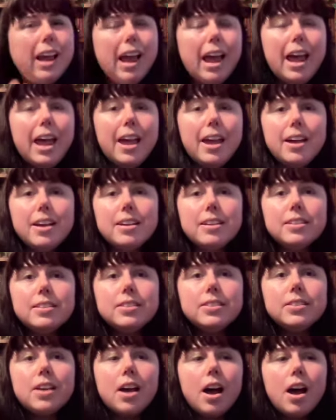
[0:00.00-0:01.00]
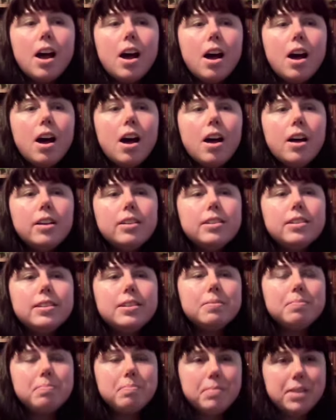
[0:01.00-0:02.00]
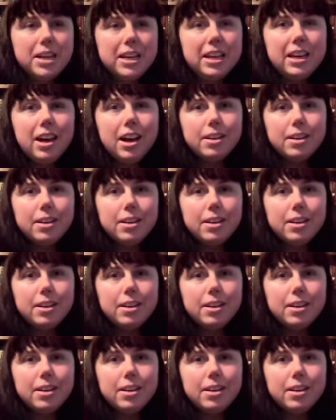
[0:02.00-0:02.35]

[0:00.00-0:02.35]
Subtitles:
And to me,